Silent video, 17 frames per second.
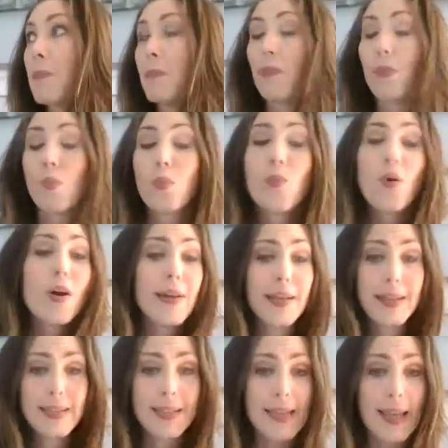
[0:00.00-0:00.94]
one,
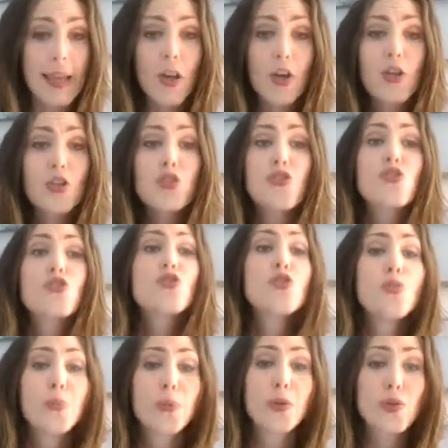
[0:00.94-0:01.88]
it's like
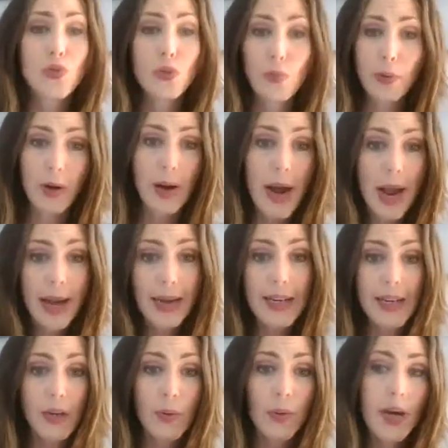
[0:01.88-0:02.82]
super, super hot
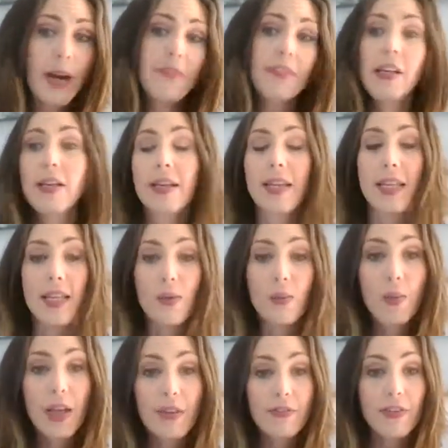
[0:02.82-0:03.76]
here. We're having a heat
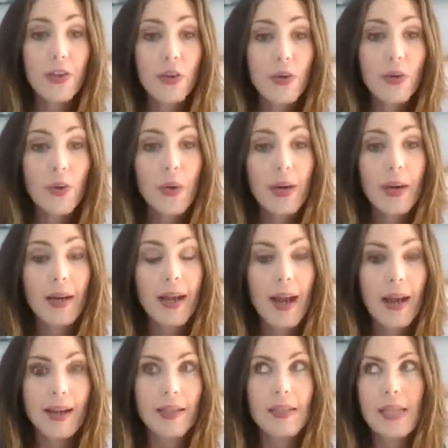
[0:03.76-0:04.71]
wave in New York
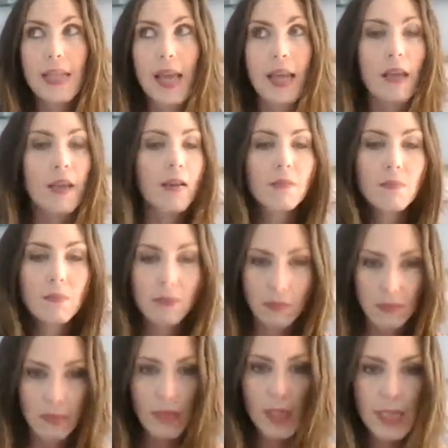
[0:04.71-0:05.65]
and it's like
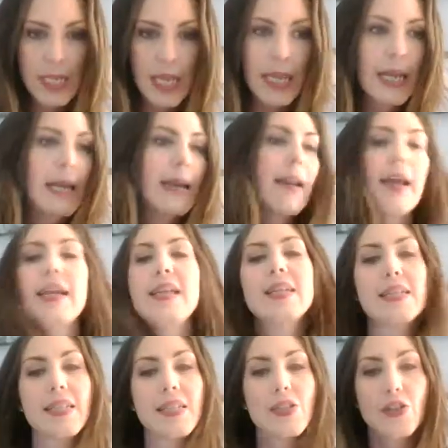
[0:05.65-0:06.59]

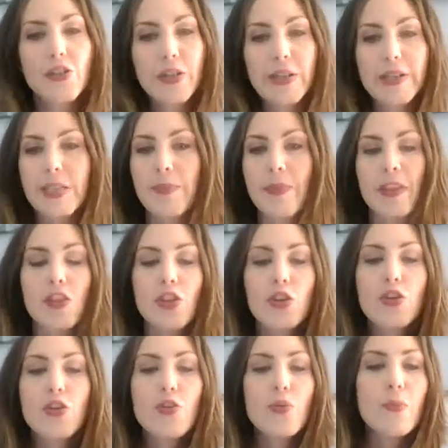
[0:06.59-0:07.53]
90 degrees, but the
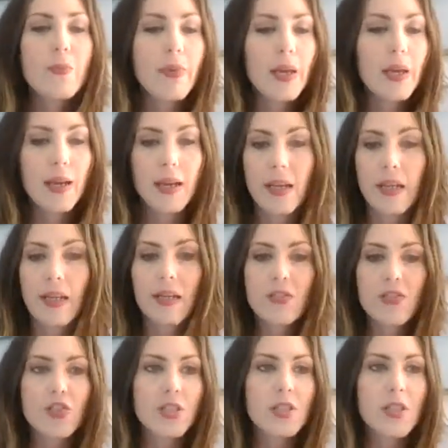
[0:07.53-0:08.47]
humidity
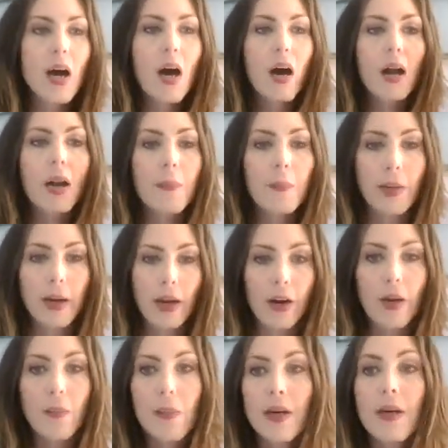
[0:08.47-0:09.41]
is just
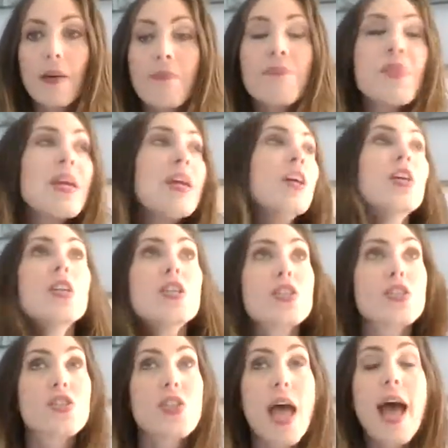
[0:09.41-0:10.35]
unbearable.
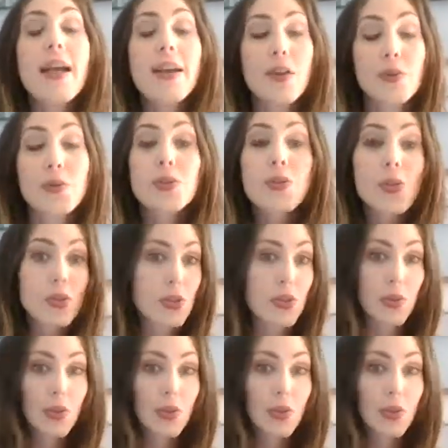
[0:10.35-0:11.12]
And it was also